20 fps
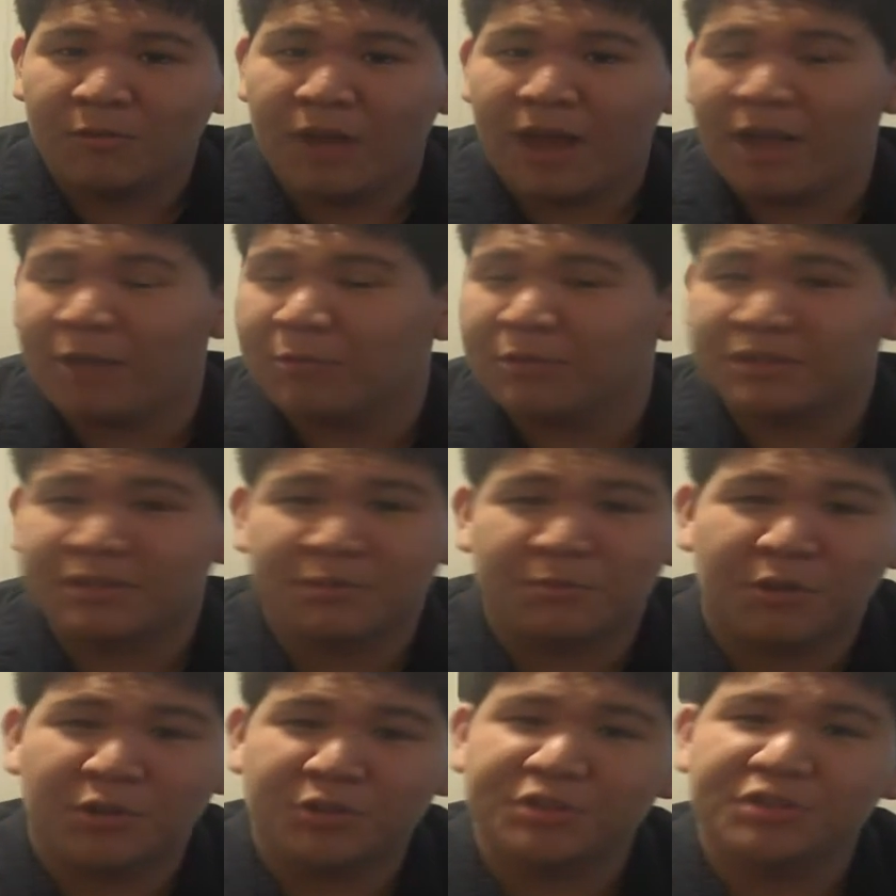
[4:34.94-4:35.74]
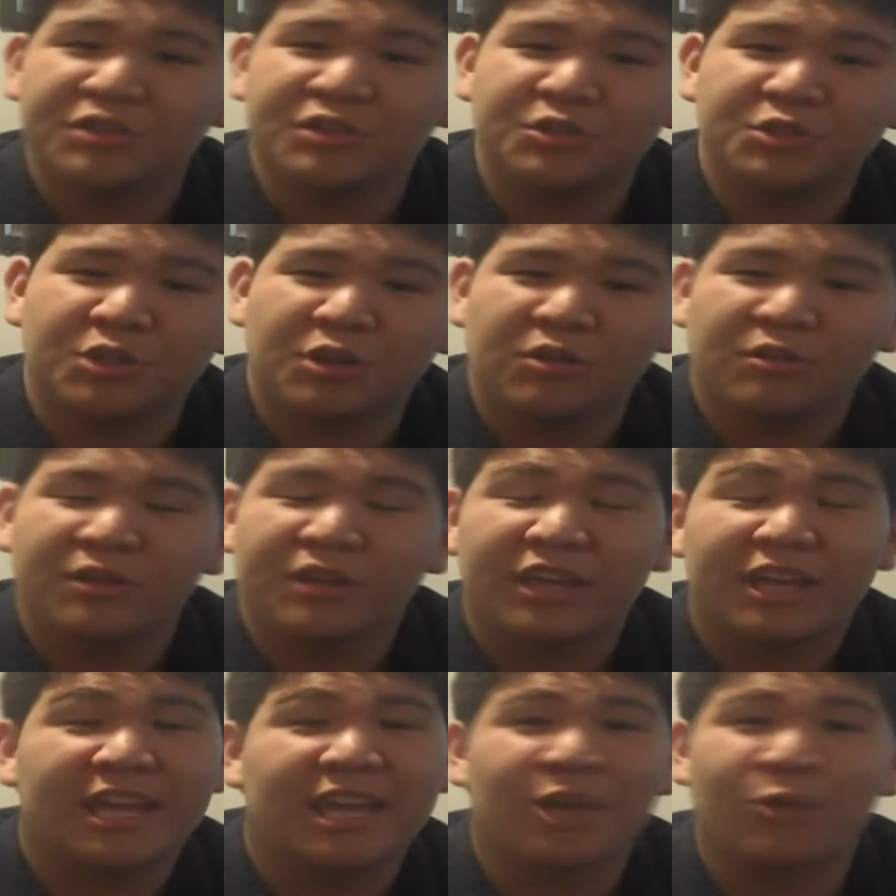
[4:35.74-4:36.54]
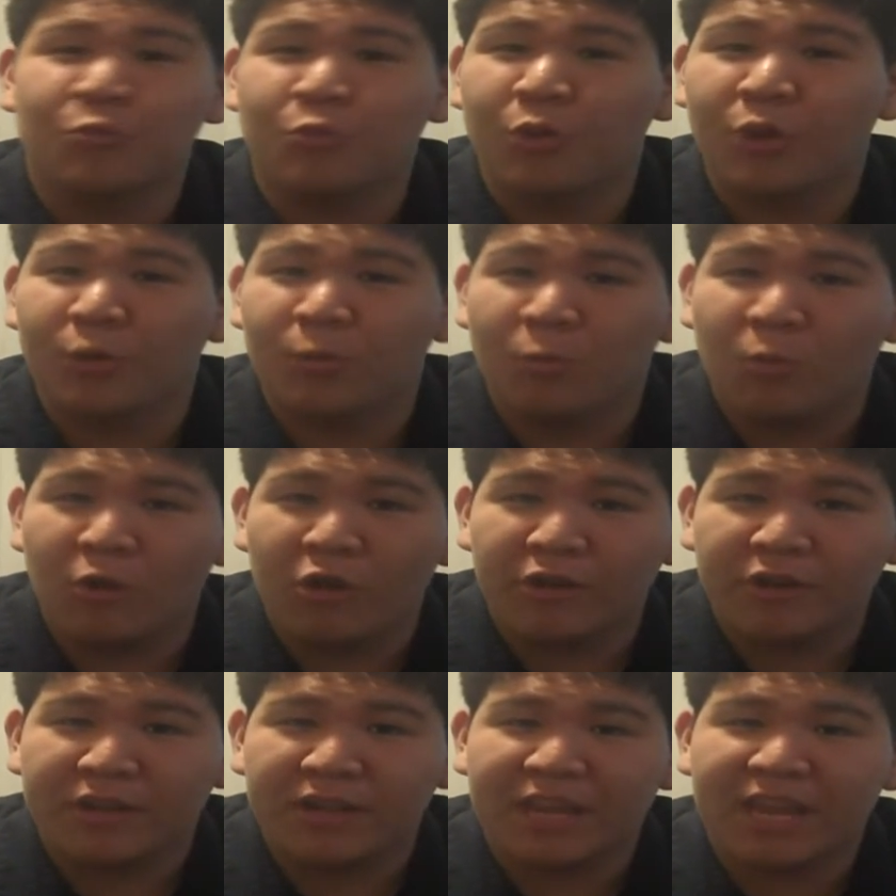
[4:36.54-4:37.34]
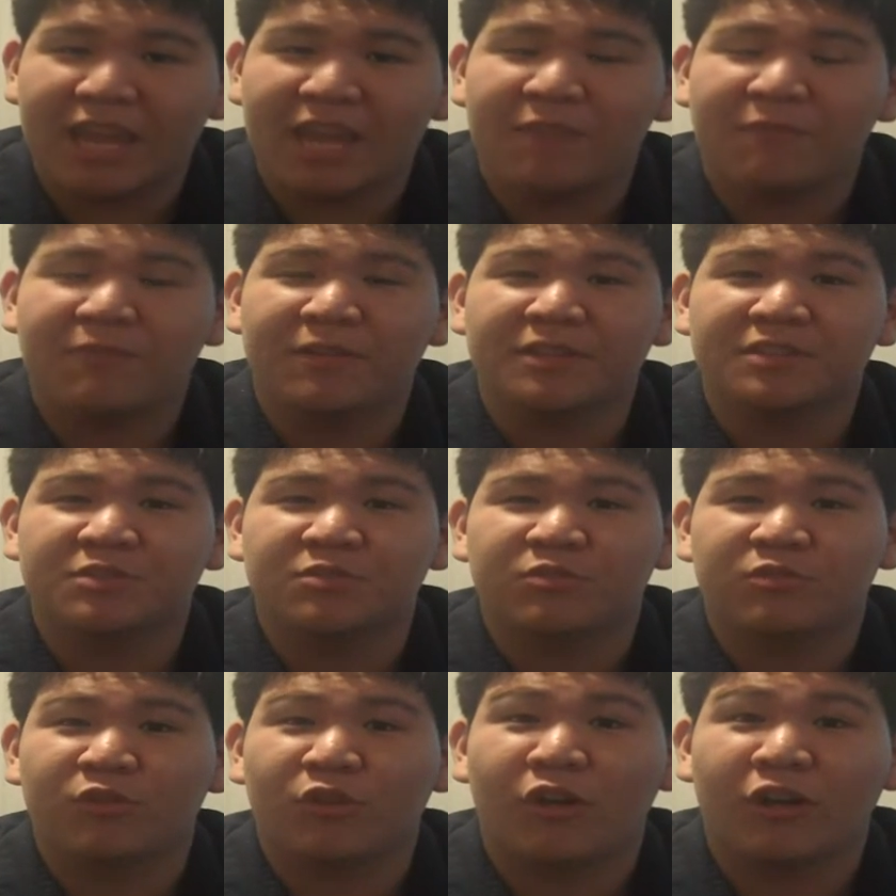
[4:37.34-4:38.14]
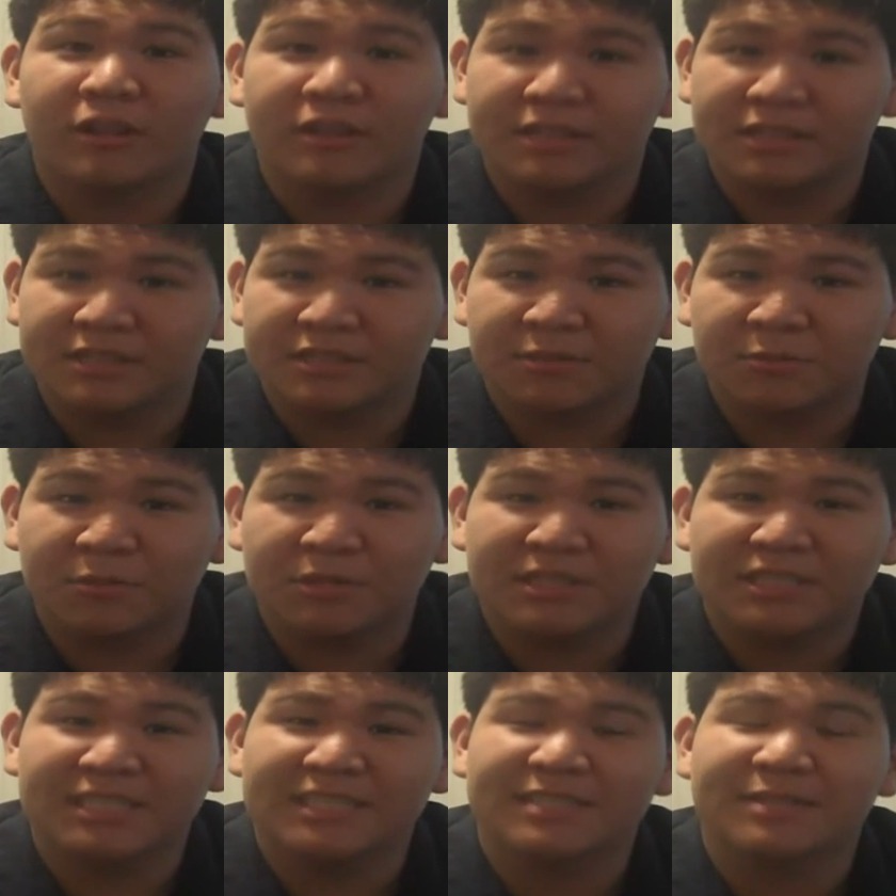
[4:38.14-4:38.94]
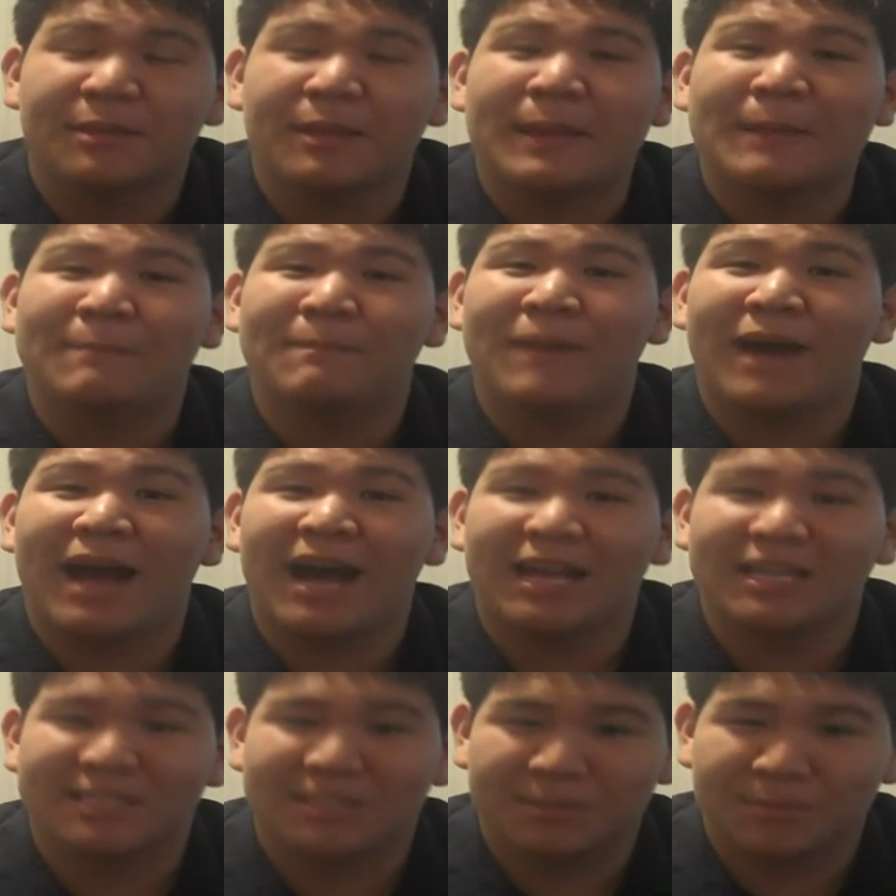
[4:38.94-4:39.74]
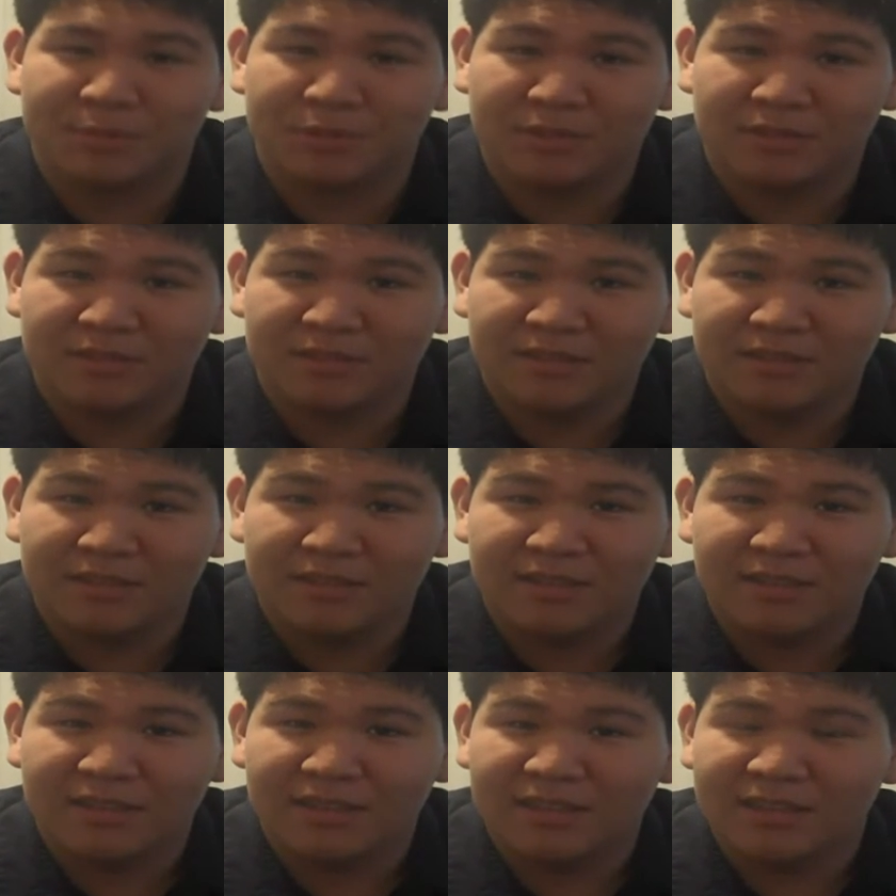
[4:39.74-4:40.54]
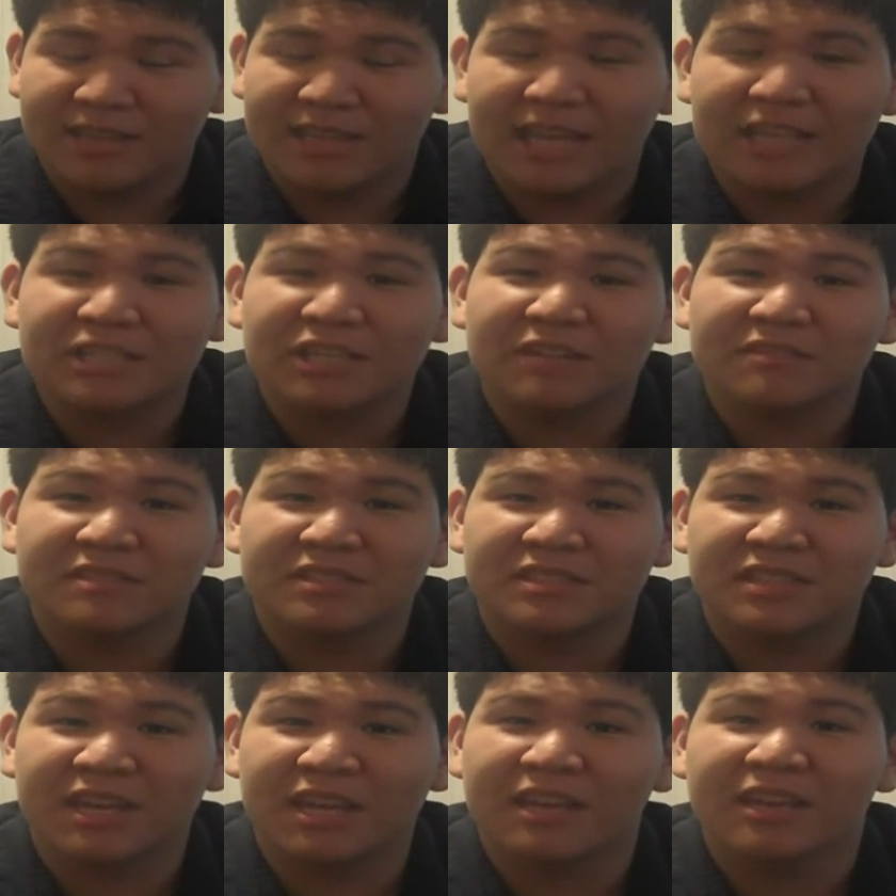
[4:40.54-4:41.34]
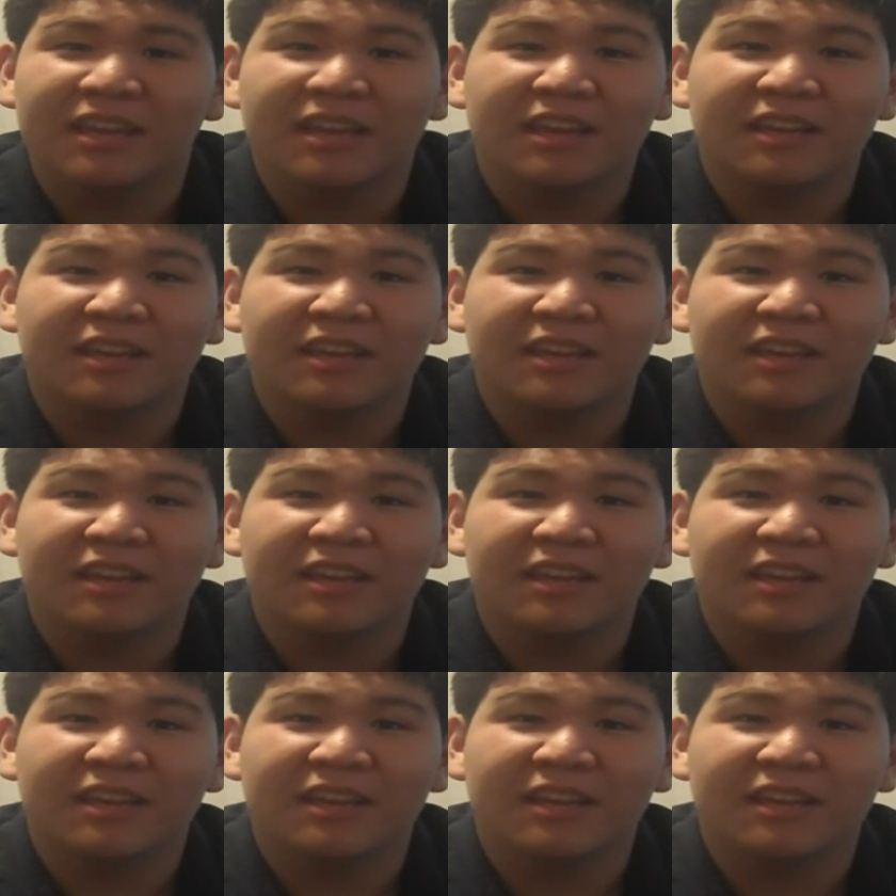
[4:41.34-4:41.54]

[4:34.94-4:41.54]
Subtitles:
And with the motion control, it will work if it's flawless, which is impossible. That's hard to say.